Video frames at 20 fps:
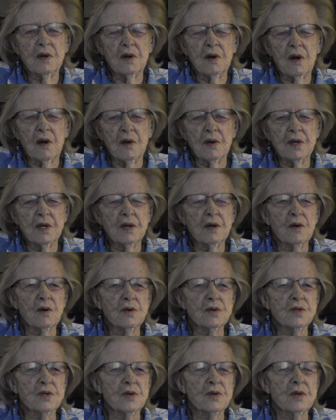
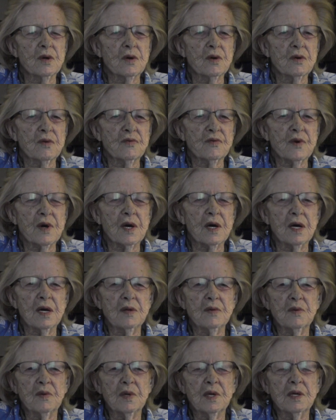RNOs are
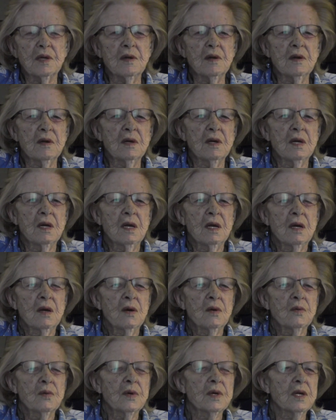notified when
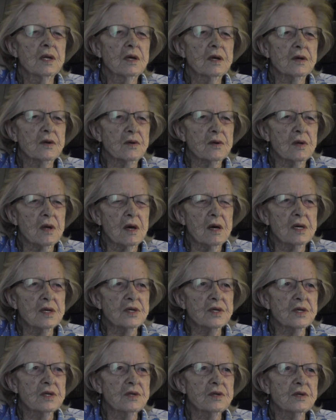liquor
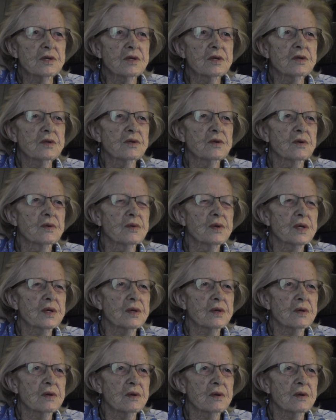licenses are